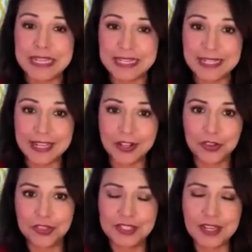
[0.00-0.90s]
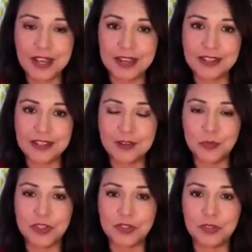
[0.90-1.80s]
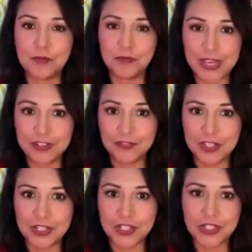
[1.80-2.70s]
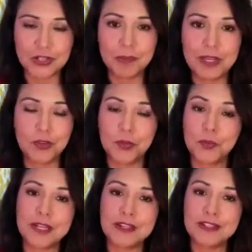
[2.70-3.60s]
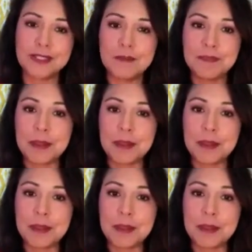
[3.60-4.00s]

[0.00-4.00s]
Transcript: eating a healthy diet with fatty fish and omega 3s.